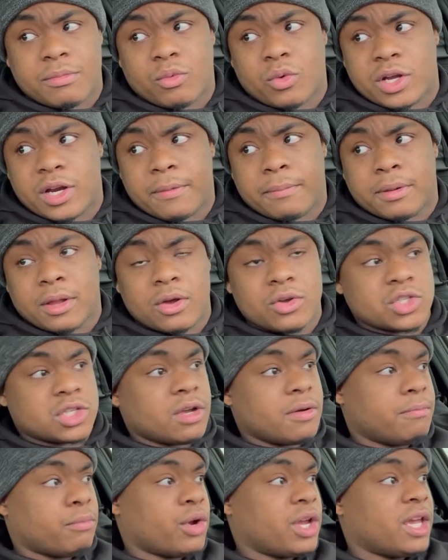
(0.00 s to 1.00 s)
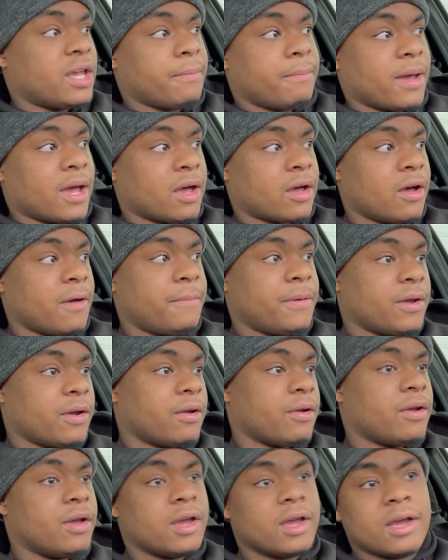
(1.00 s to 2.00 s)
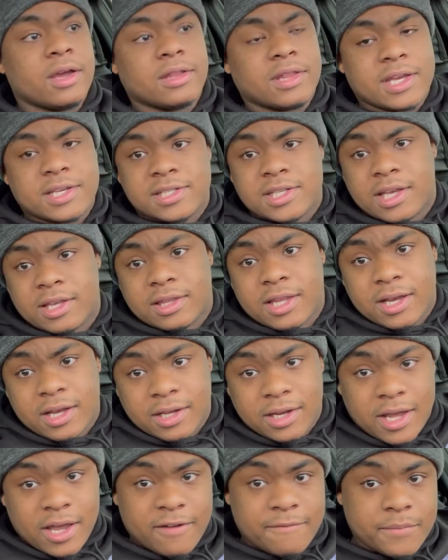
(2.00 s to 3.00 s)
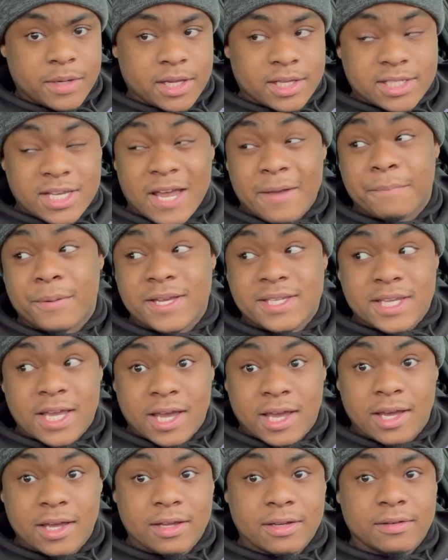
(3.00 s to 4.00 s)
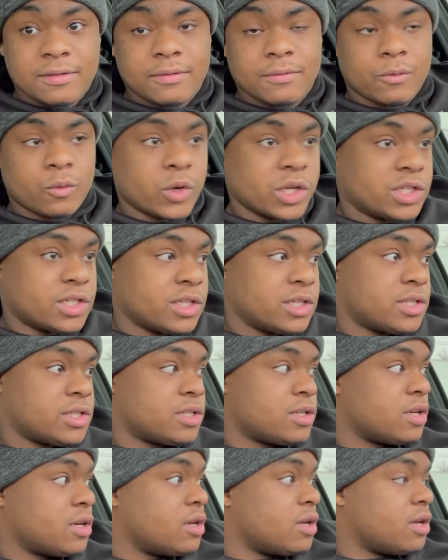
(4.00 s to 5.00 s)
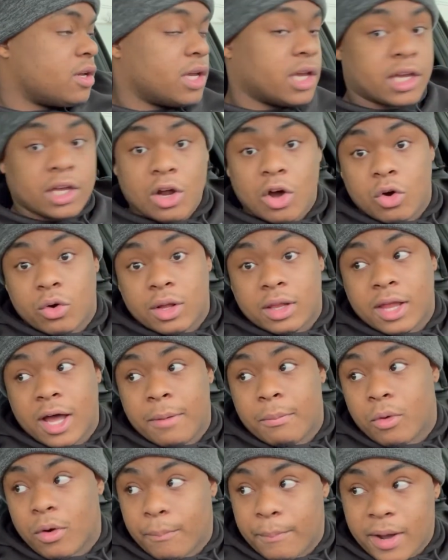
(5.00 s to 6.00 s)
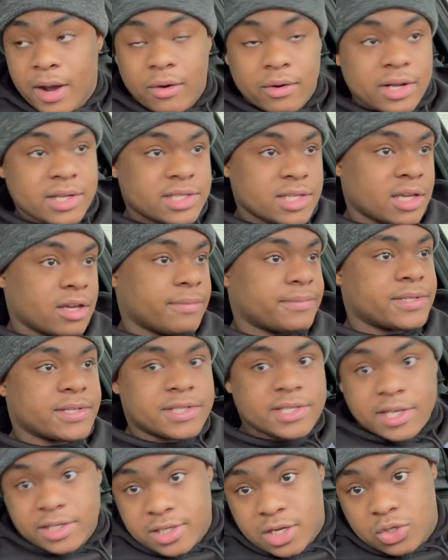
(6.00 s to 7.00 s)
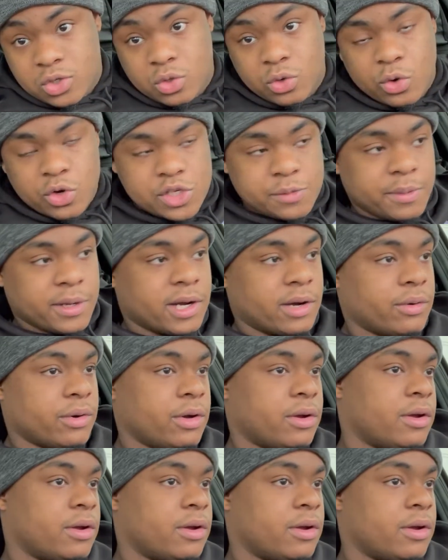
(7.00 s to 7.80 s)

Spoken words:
When it blows up, bring it back up here. They said they could have me a Type S head, which is, it can hold a lot more power. They say up to 600 horsepower.